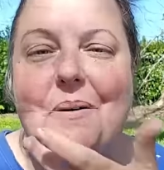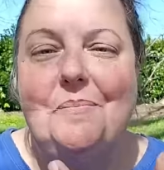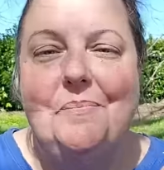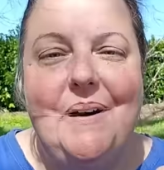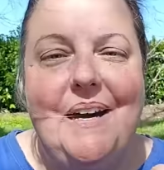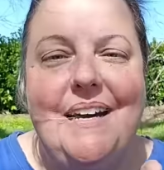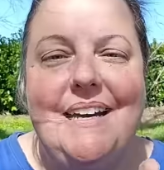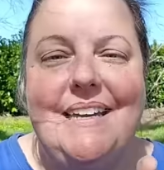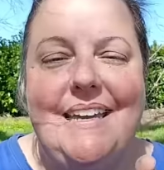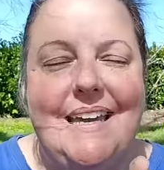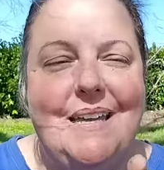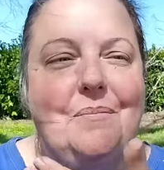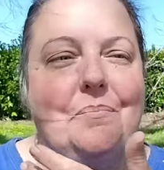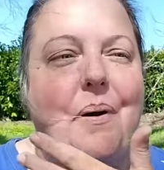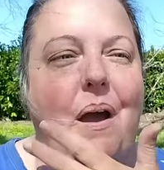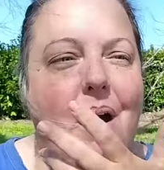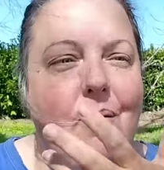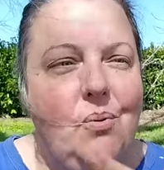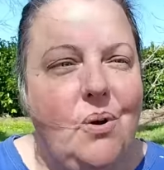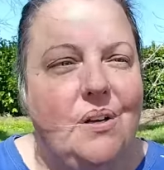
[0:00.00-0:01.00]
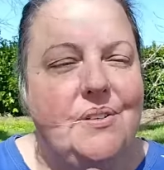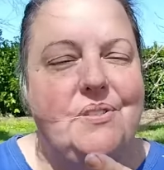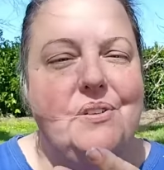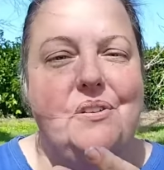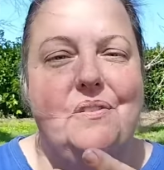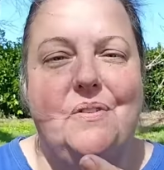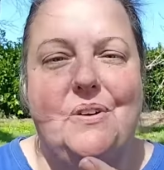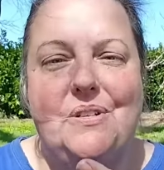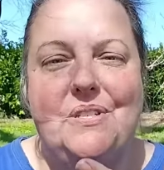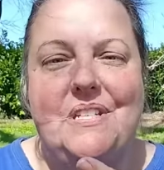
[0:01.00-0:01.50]
But again, Bob Wells
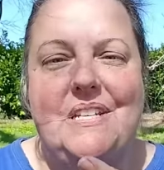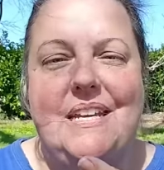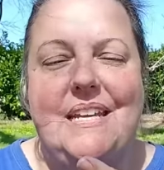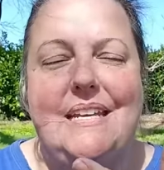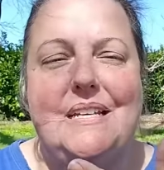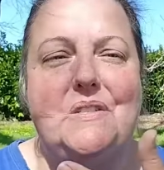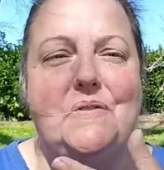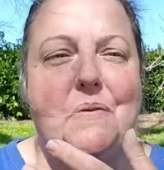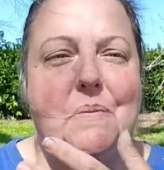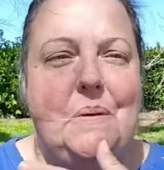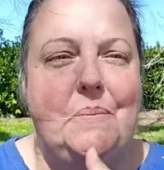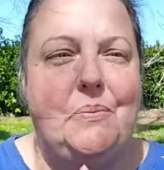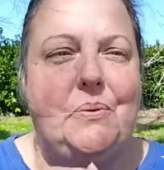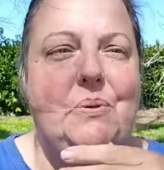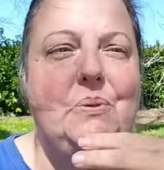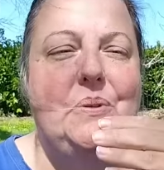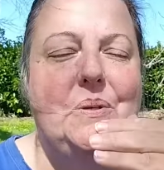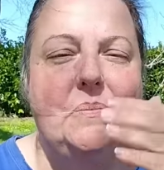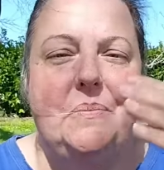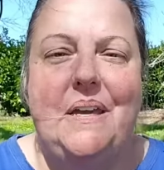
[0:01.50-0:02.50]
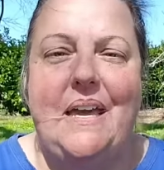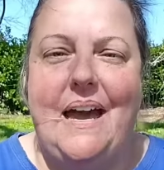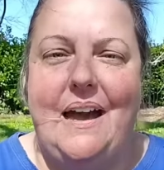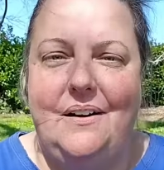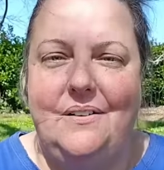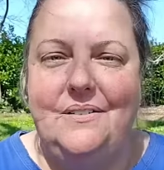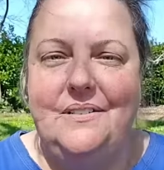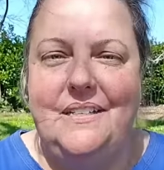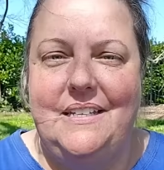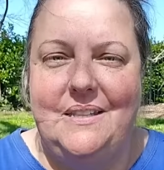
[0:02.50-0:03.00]
University is for people who can be
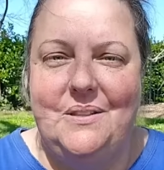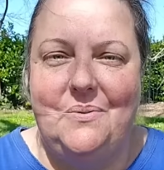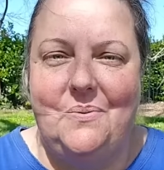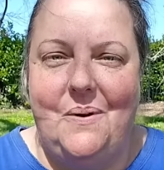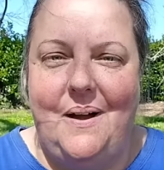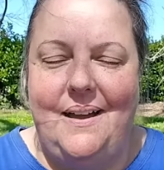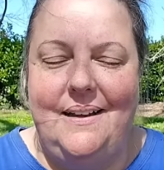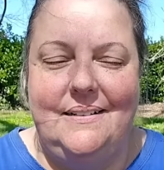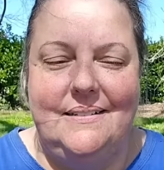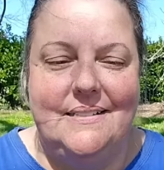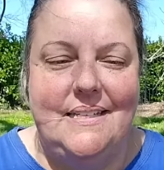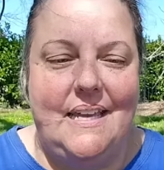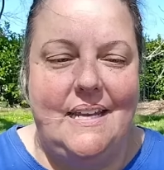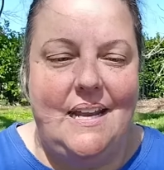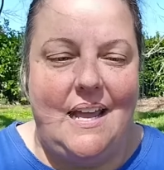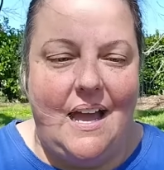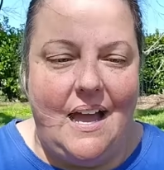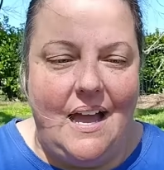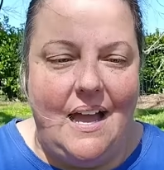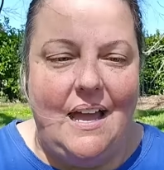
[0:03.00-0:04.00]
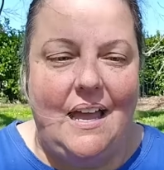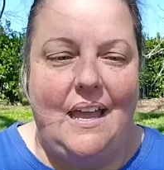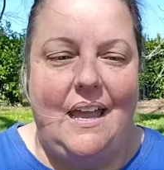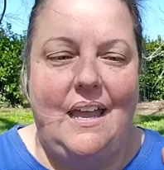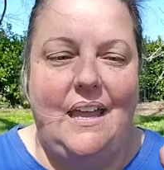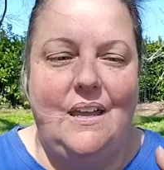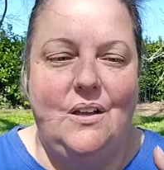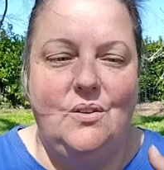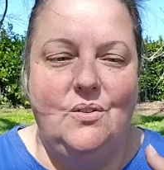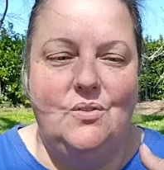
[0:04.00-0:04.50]
out in the wild, and
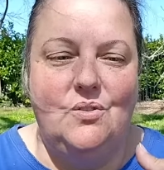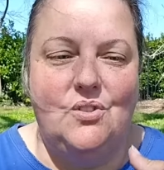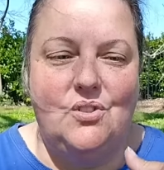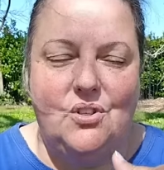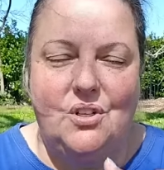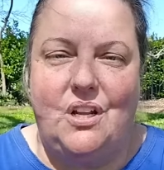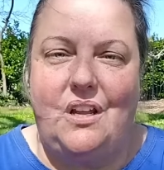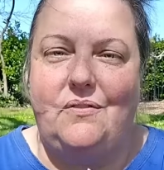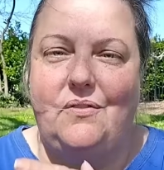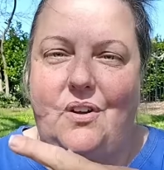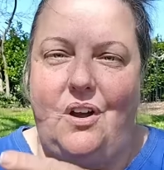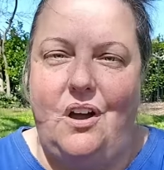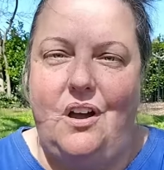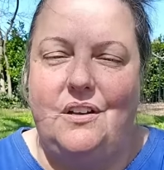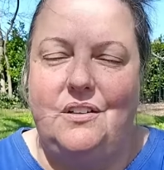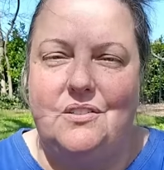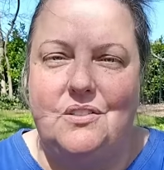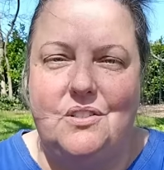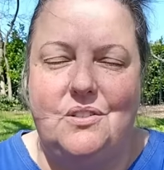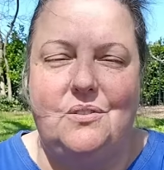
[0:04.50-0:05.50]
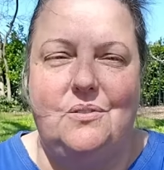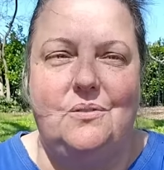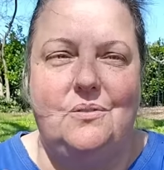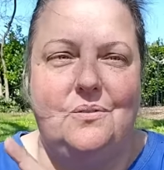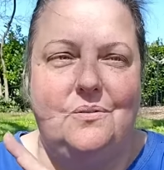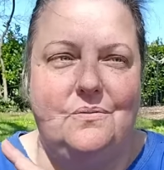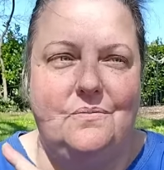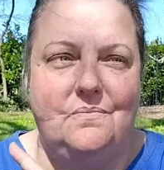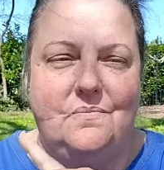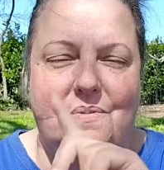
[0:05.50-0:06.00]
I should have gone
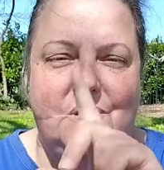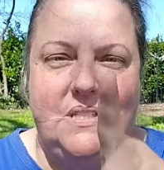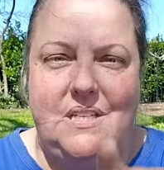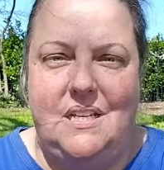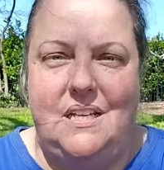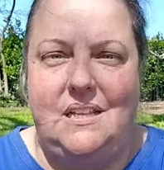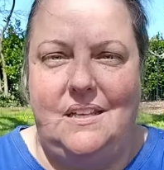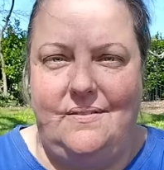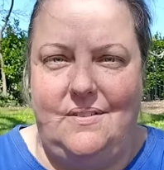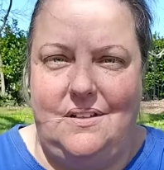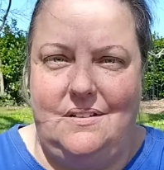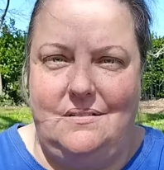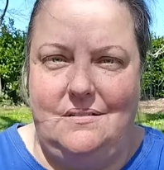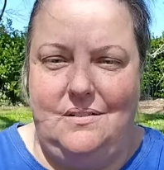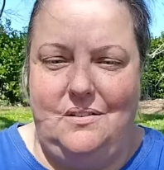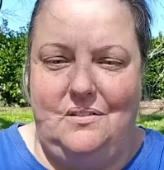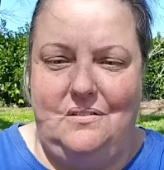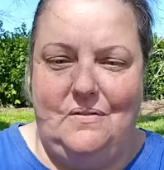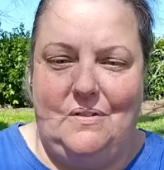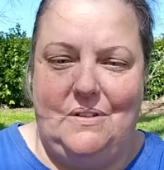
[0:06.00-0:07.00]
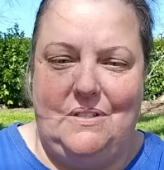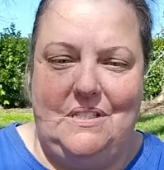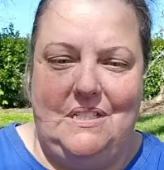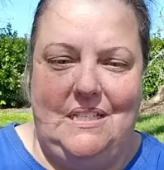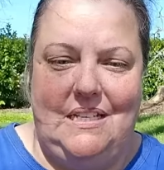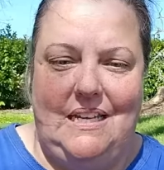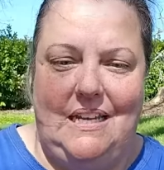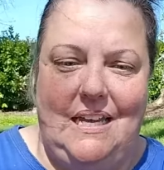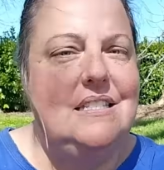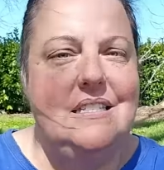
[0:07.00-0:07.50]
to City Living
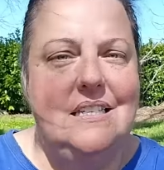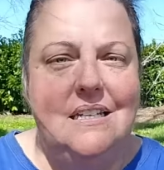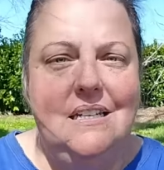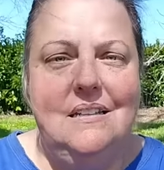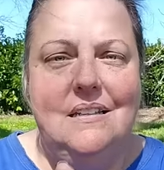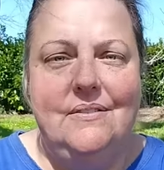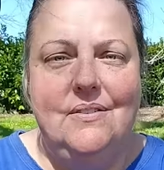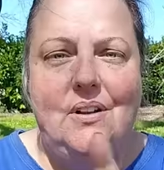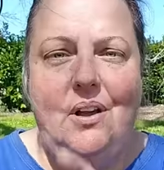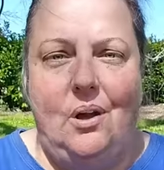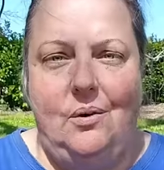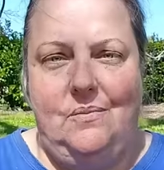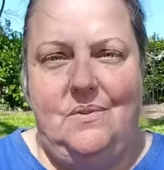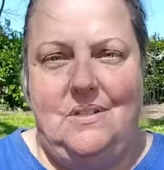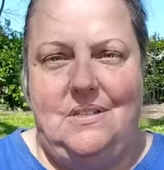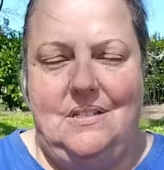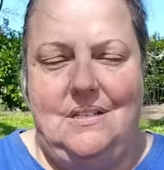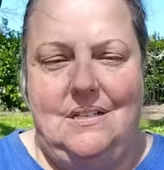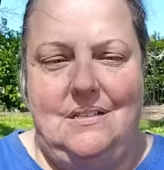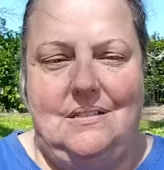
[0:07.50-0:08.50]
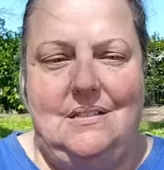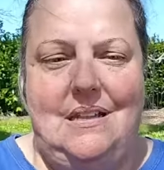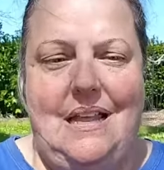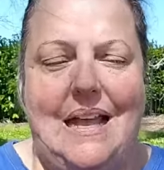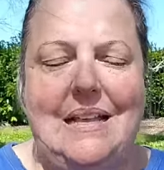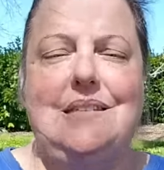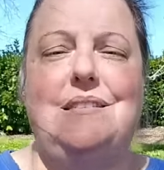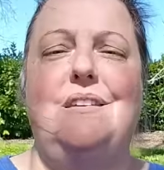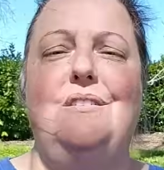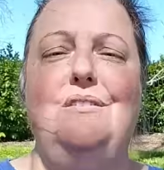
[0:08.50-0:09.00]
University. City Living Homelessness,
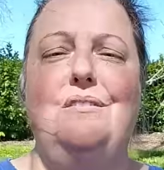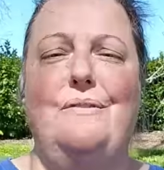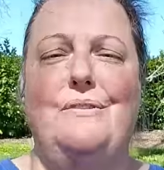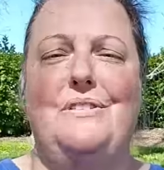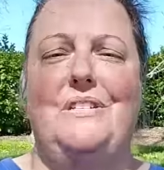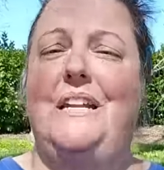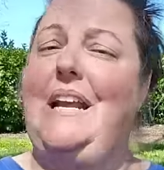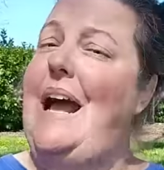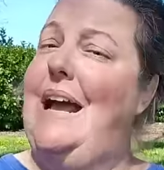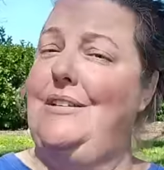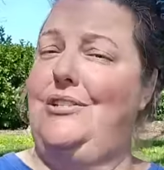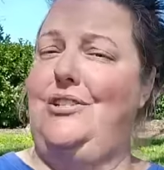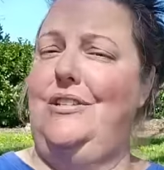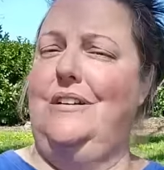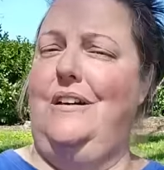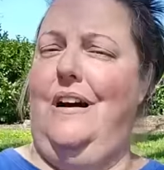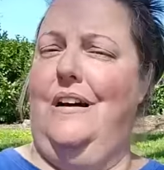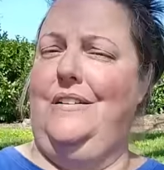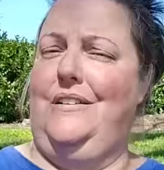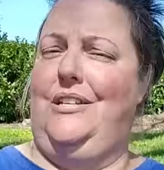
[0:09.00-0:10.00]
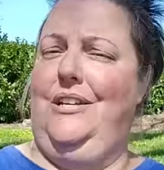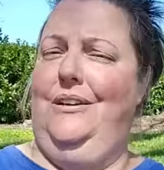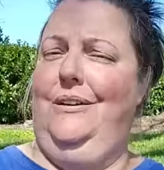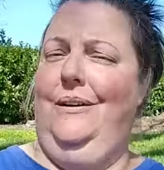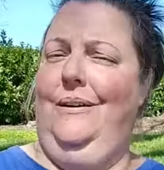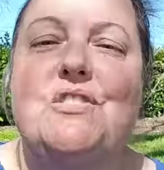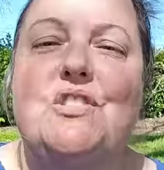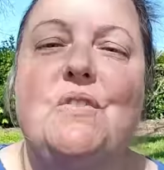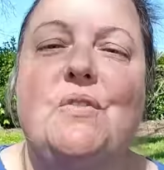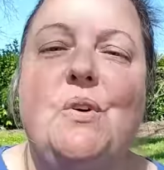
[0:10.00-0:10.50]
that's the university I should have gone to.
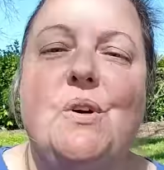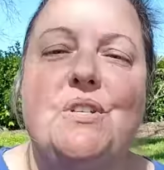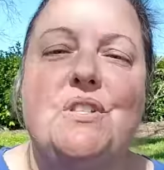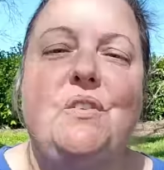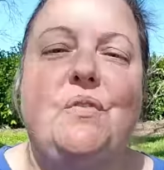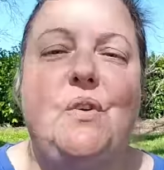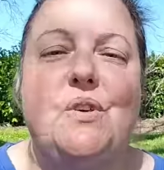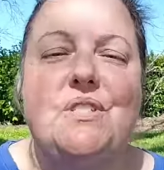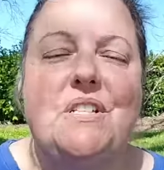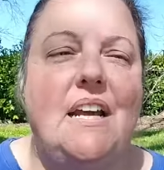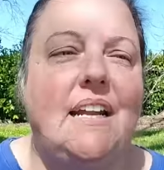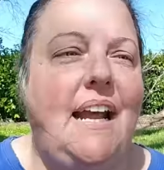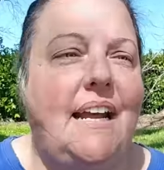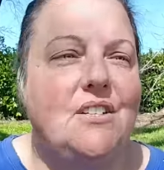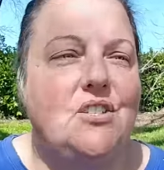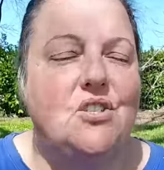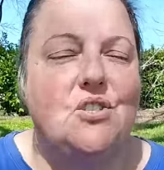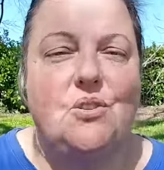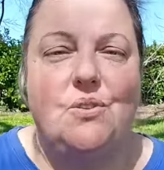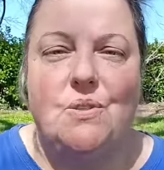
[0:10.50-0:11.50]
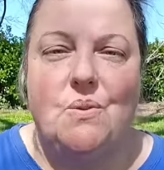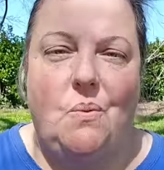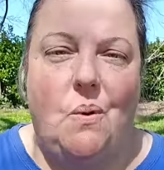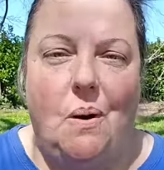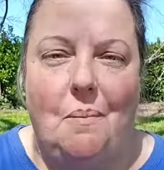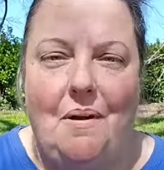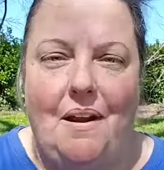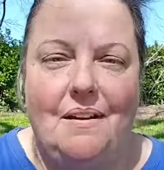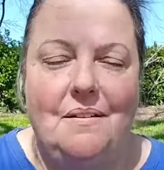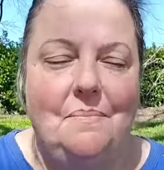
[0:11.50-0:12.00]
so of course the first night I just choose a
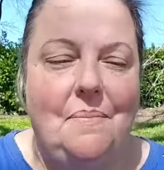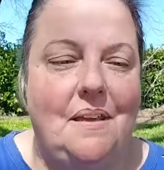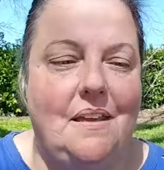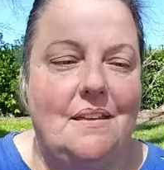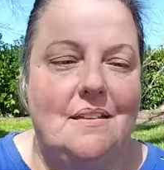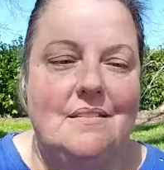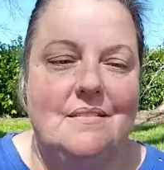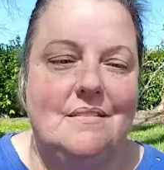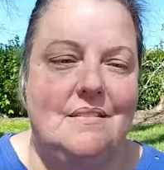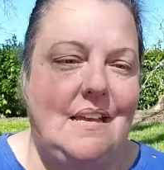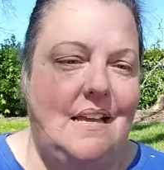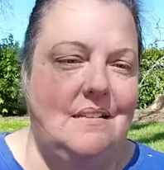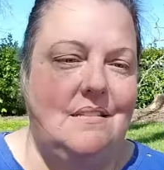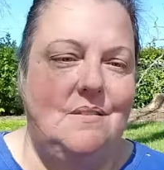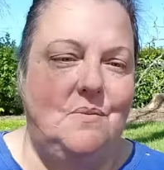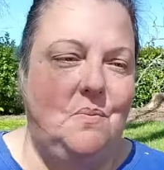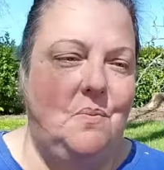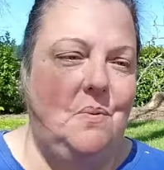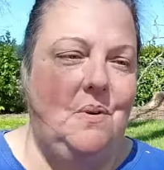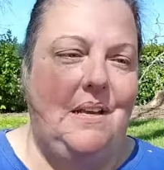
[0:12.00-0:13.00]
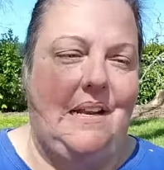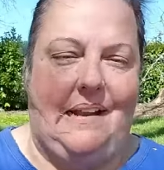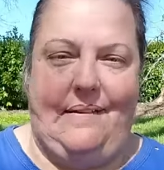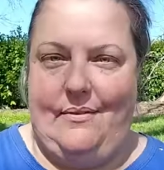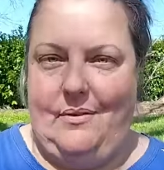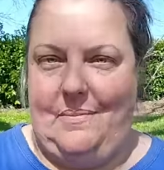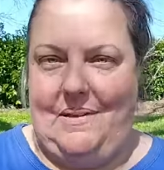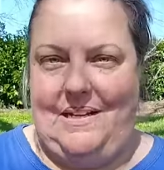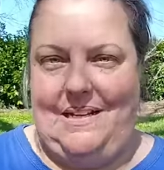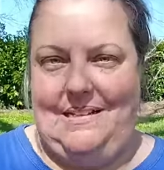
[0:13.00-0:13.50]
Walmart because that's what
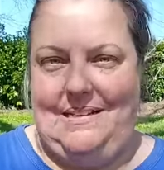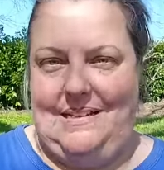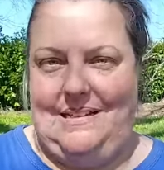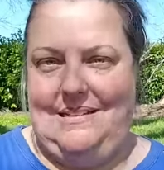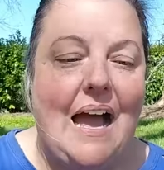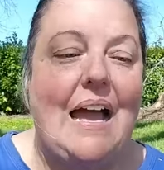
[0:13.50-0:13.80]
everybody does.